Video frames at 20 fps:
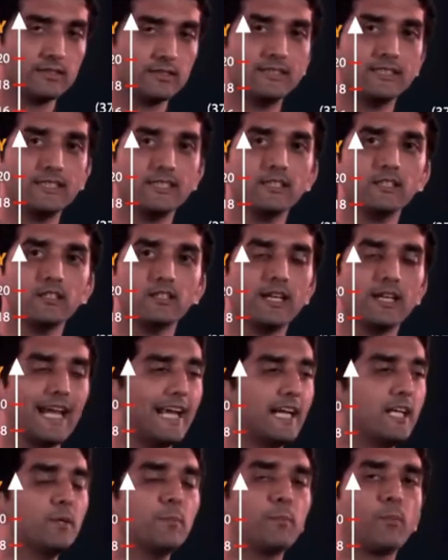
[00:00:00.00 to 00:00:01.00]
the
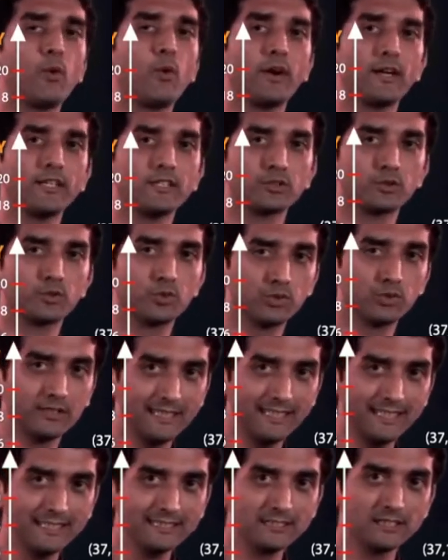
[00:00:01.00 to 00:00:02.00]
end points to
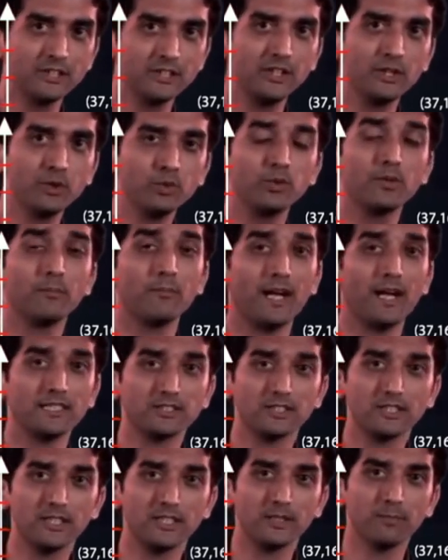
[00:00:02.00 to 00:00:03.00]
these new
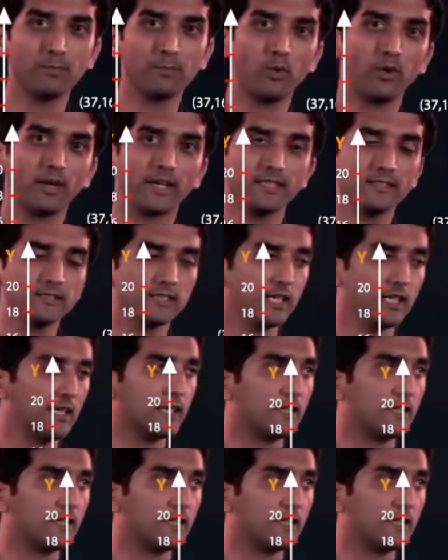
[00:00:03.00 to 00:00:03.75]
imaginary points,